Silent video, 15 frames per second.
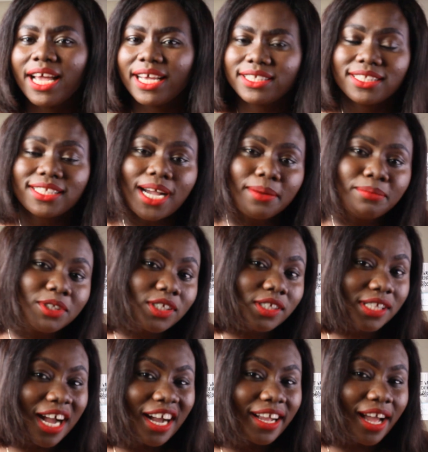It's time to
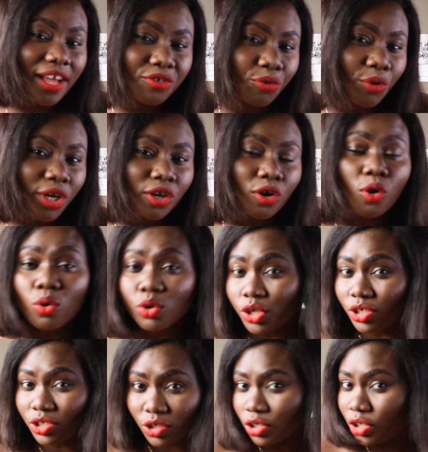start gathering all
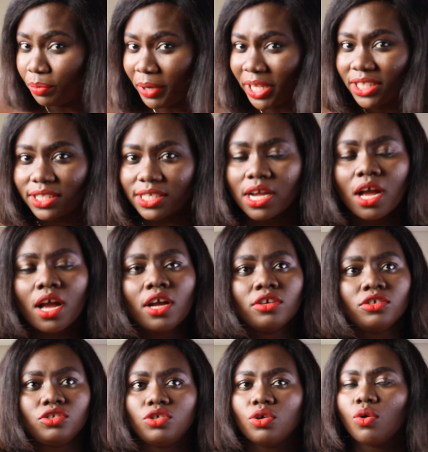your documents.
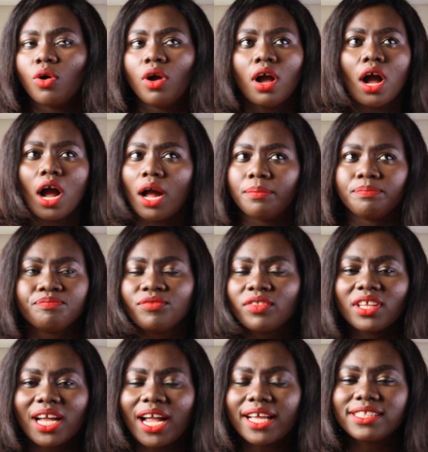So,
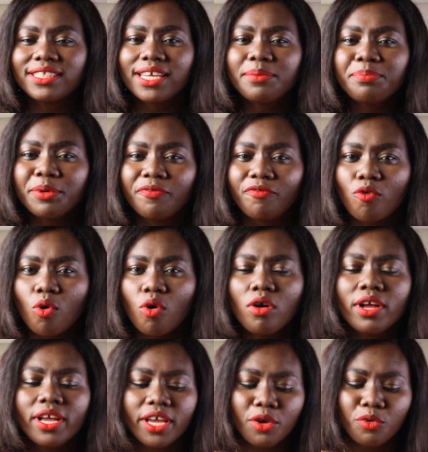like I said
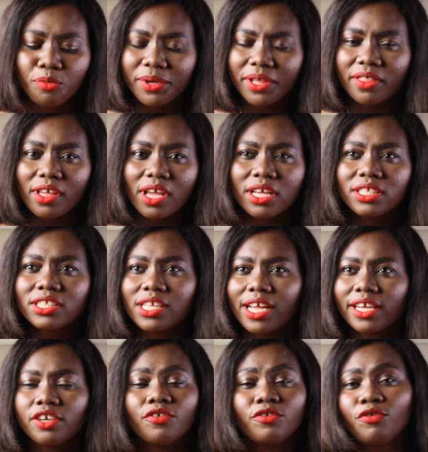before, it will be things
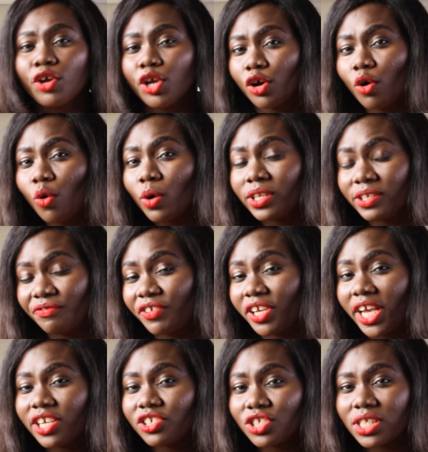like, for your
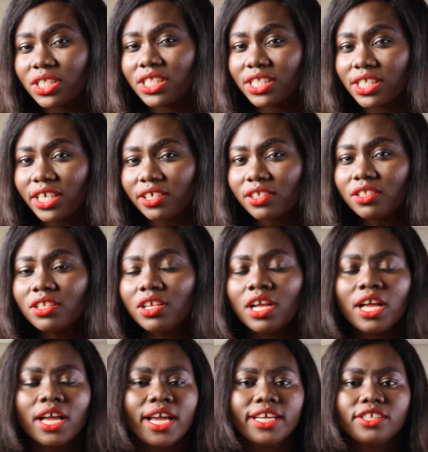qualification skill,
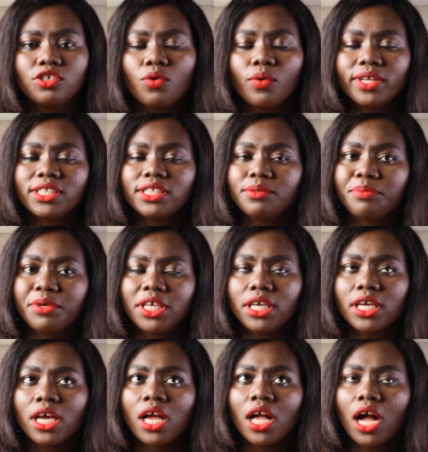it's going to
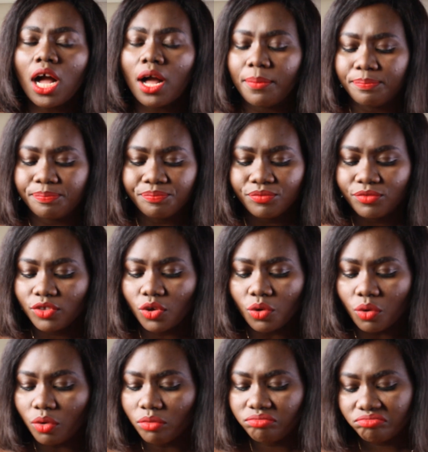be
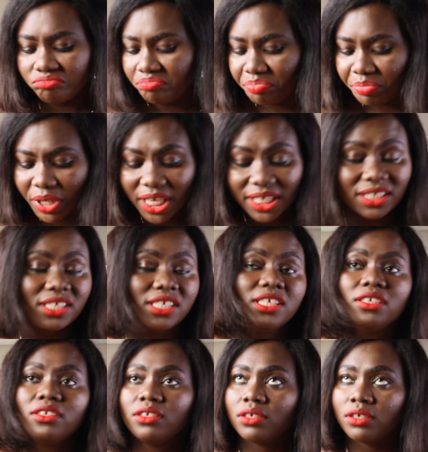your
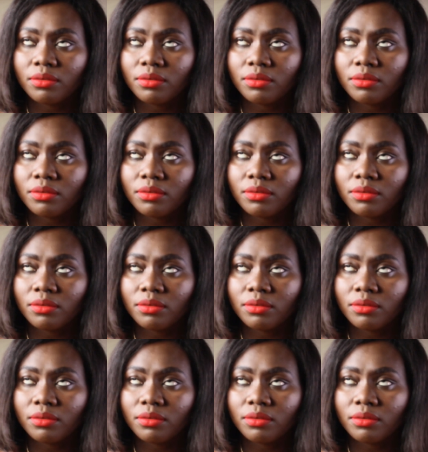BSc,